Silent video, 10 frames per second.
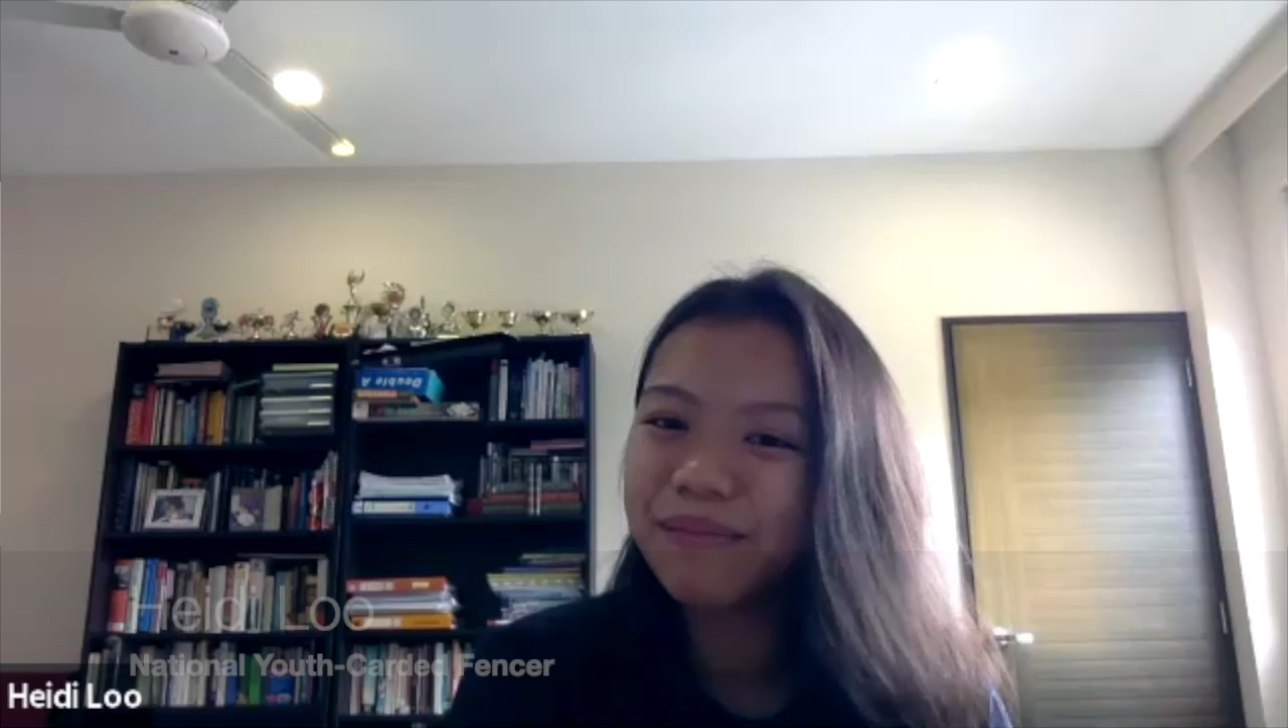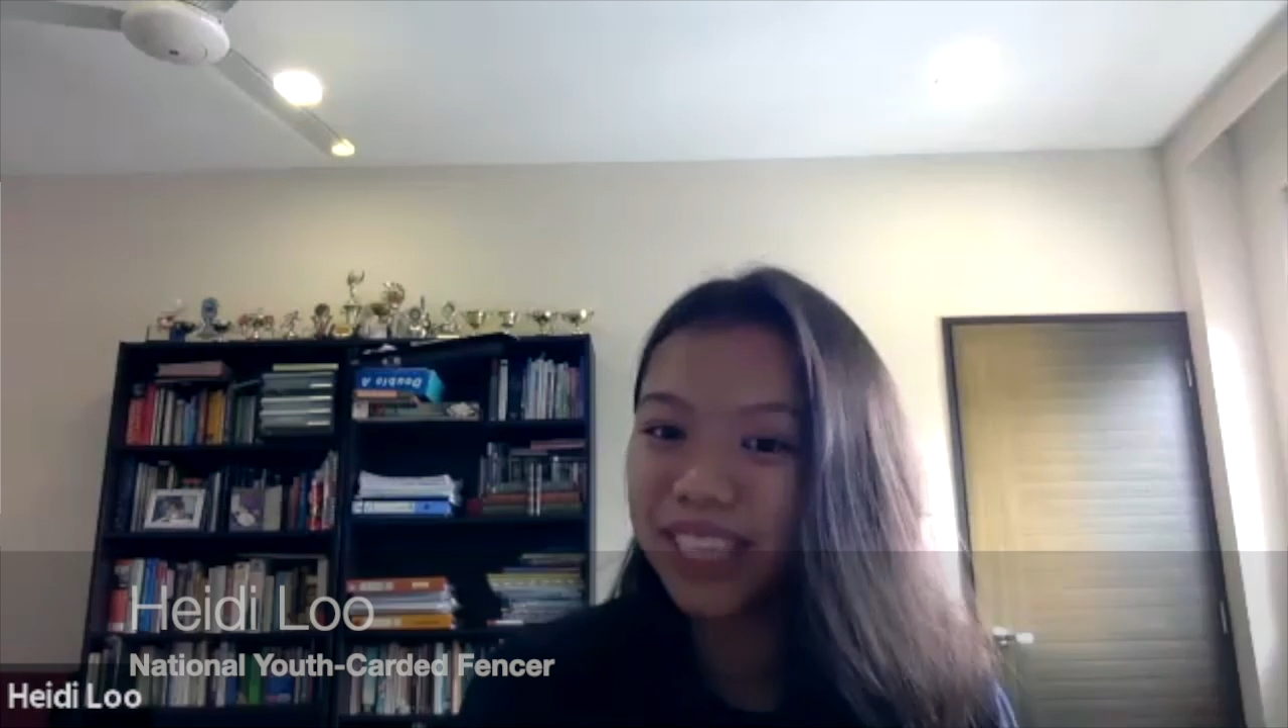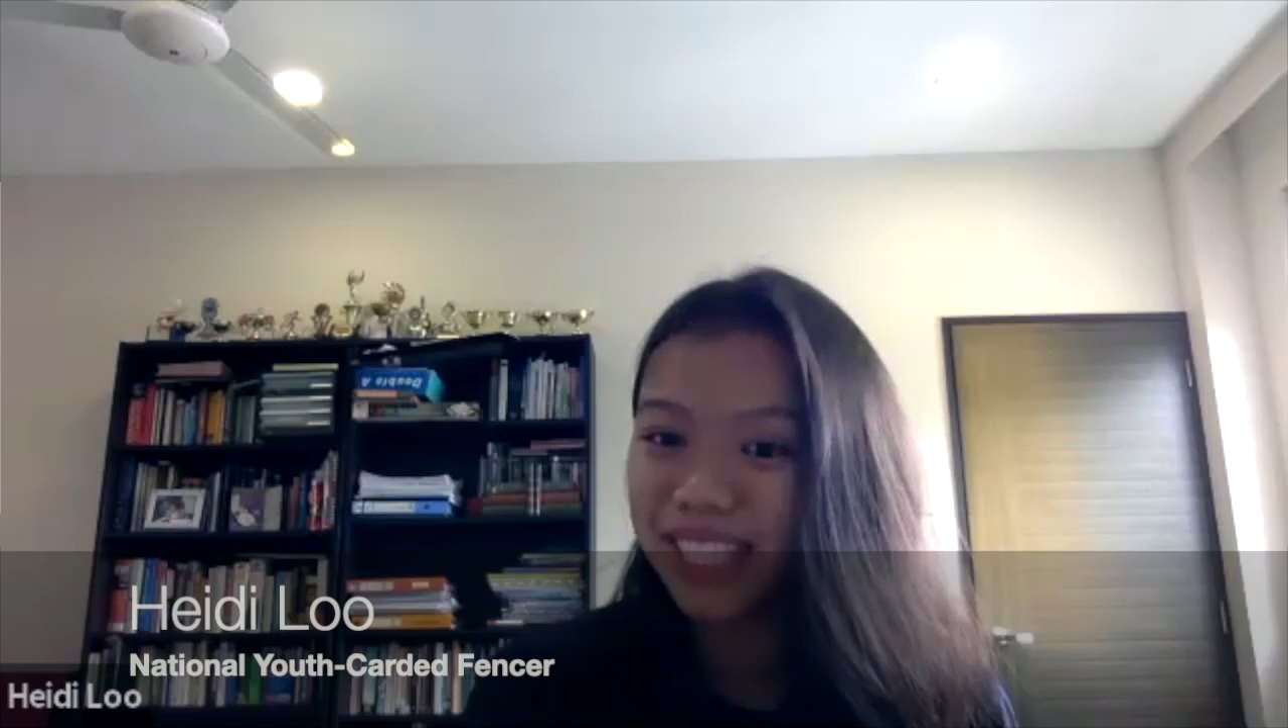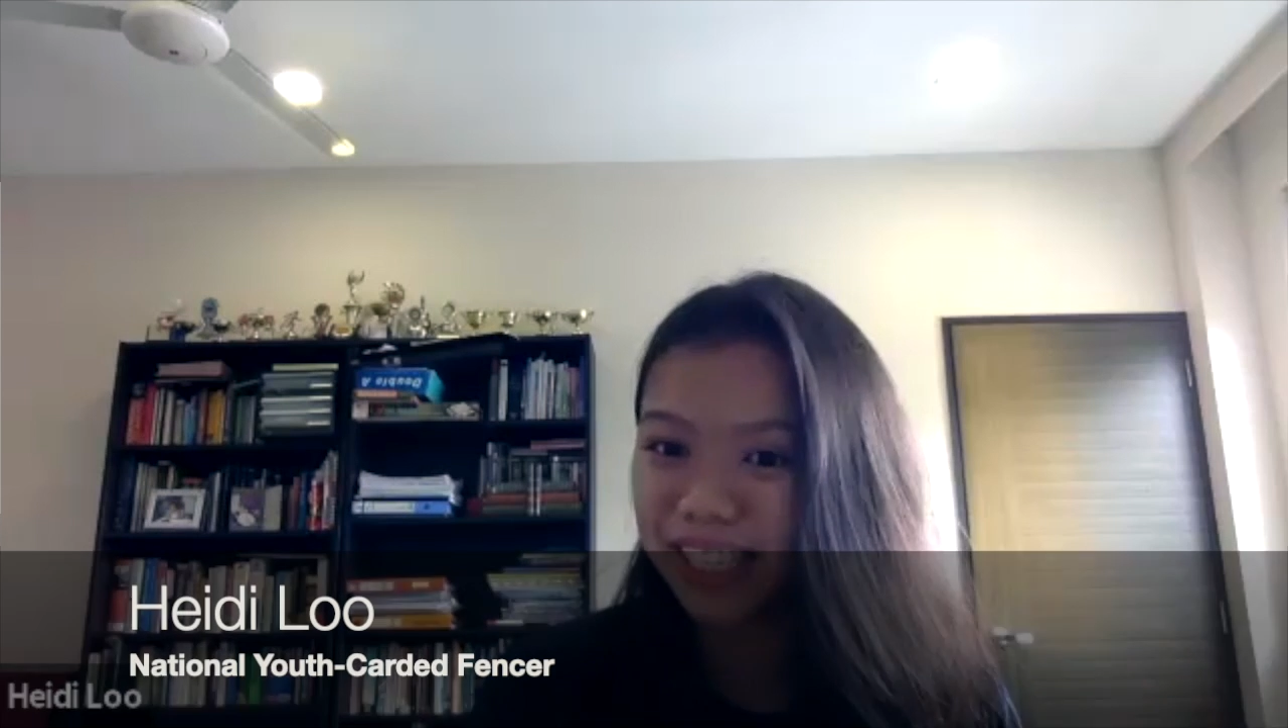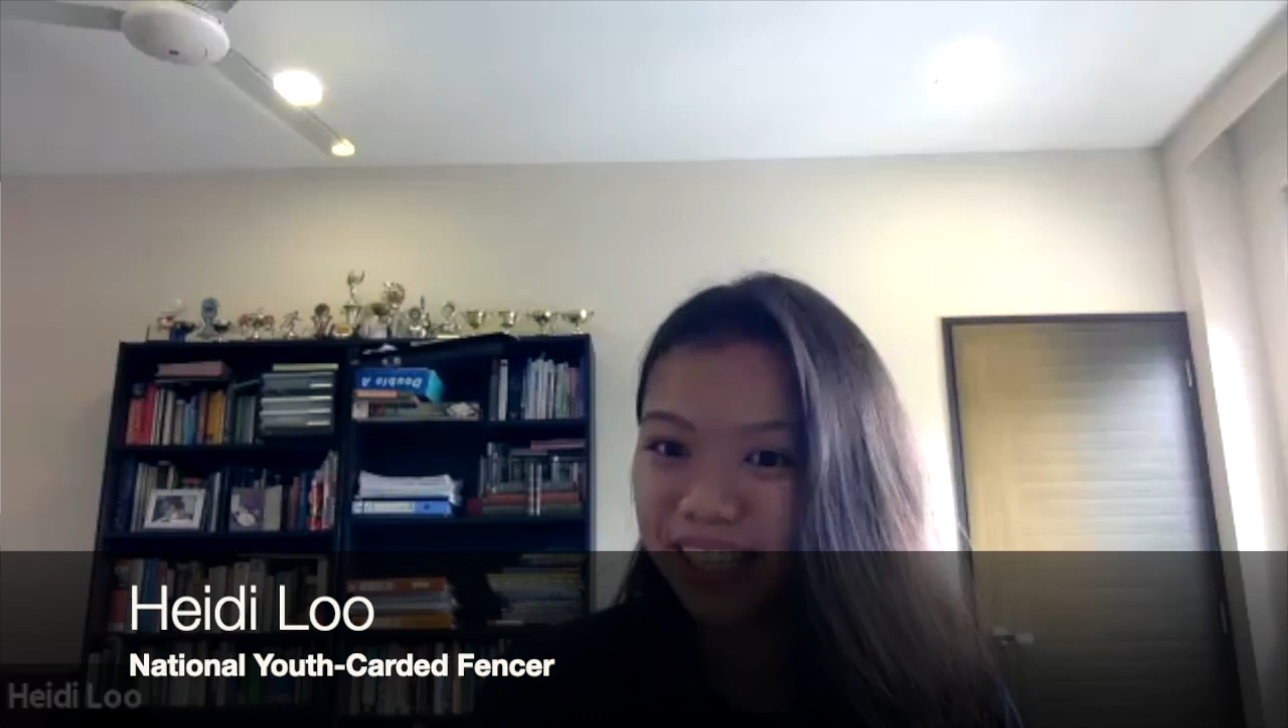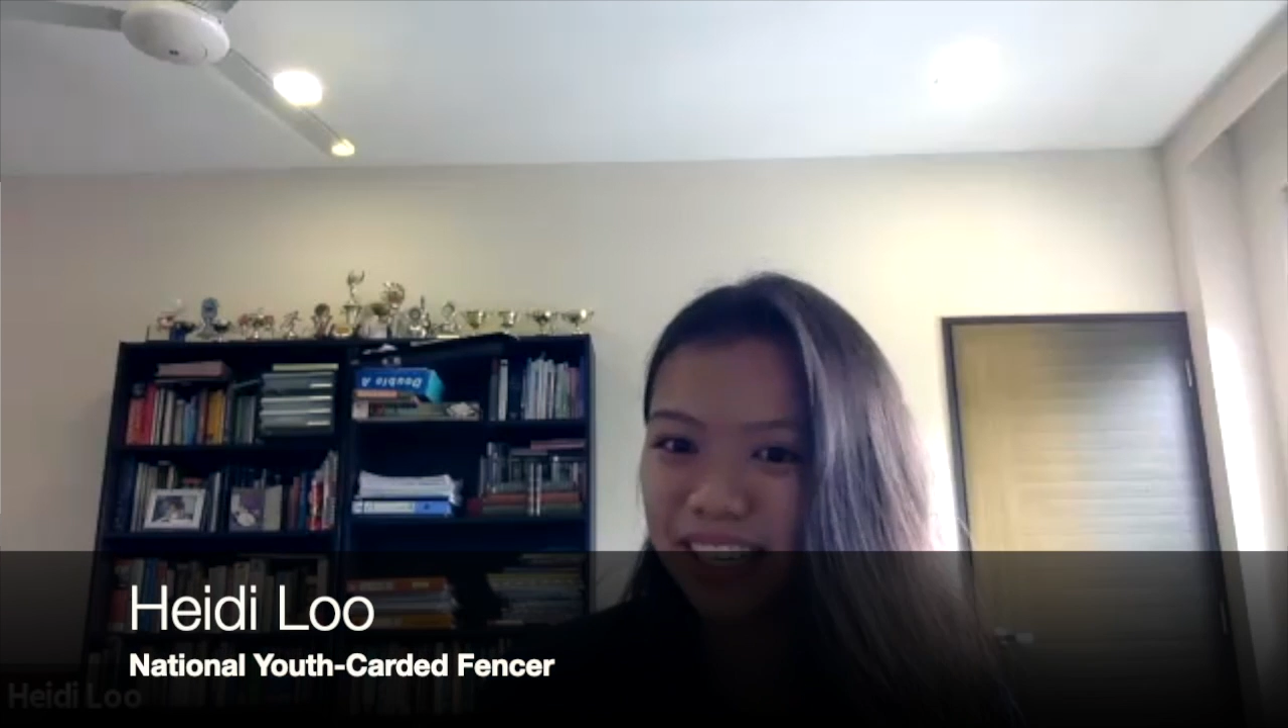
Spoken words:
This year